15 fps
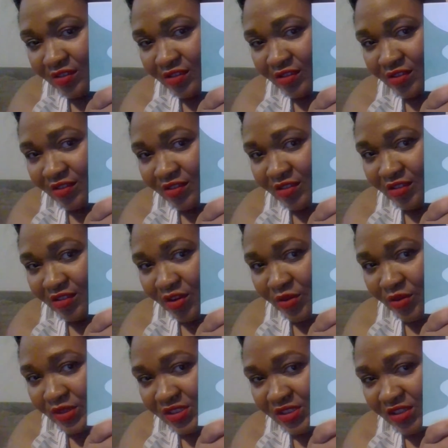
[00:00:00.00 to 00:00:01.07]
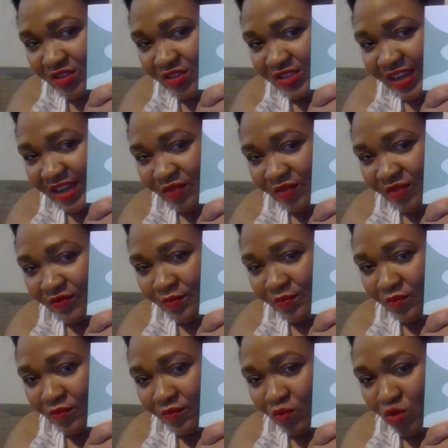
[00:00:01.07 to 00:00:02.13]
Oh, it looks like a
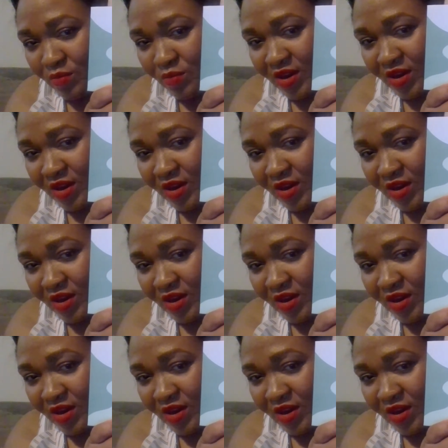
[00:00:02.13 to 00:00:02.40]
woman